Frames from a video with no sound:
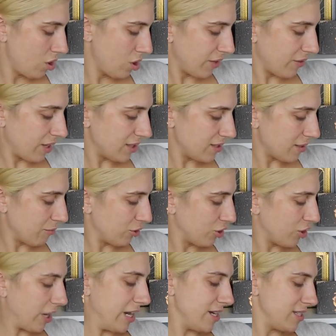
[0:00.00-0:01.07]
I've got something
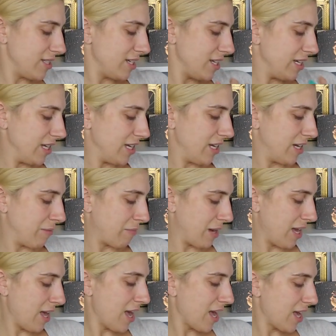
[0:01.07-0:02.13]
crazy in my
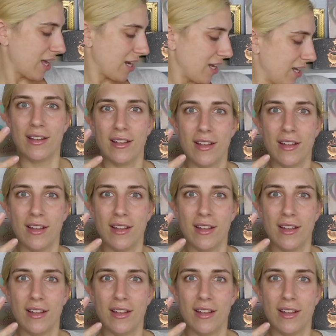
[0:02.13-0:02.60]
head.